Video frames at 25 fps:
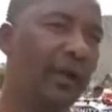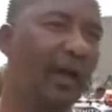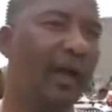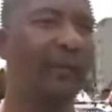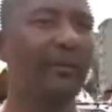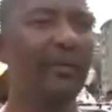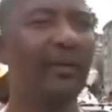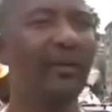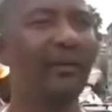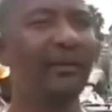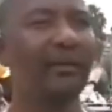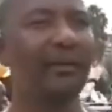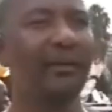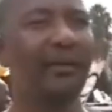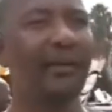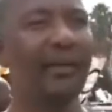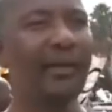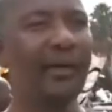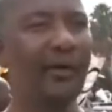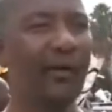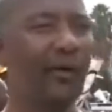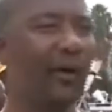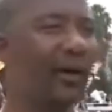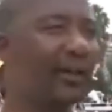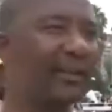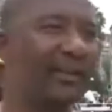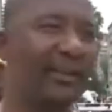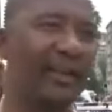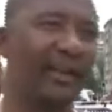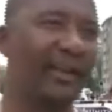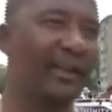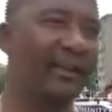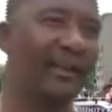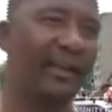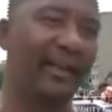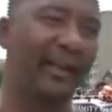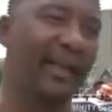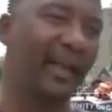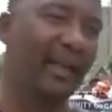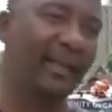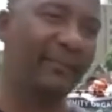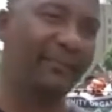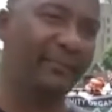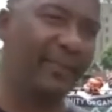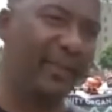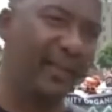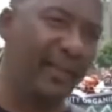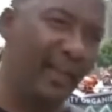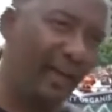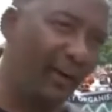I mean, he was the
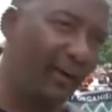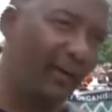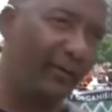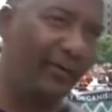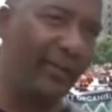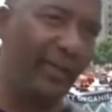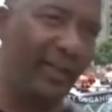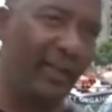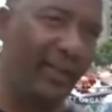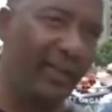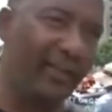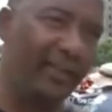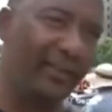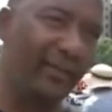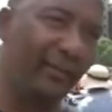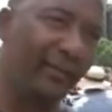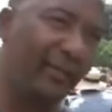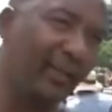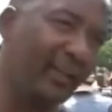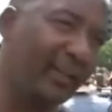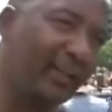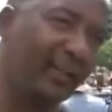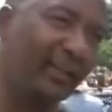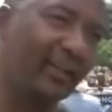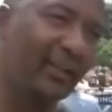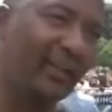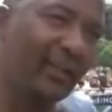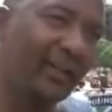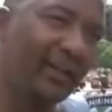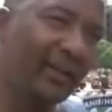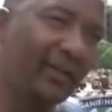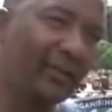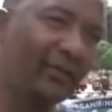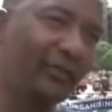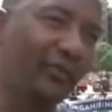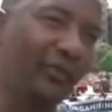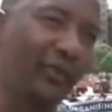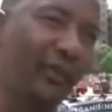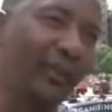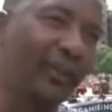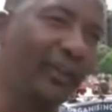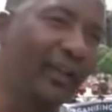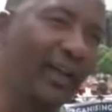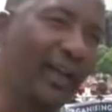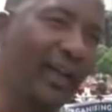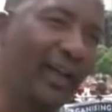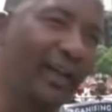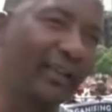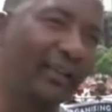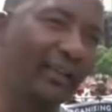guest speaker of the ANC League
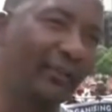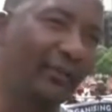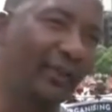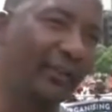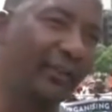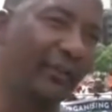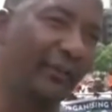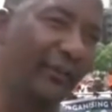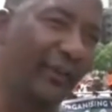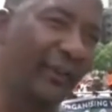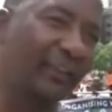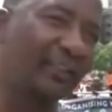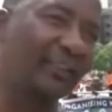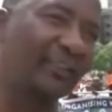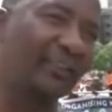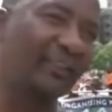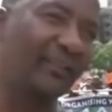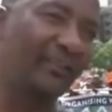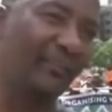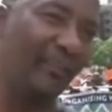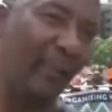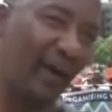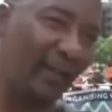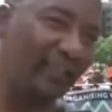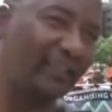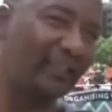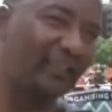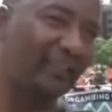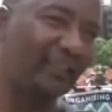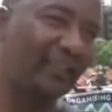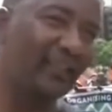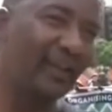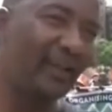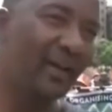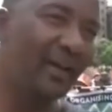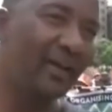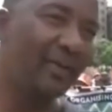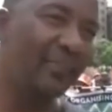during the 21st March,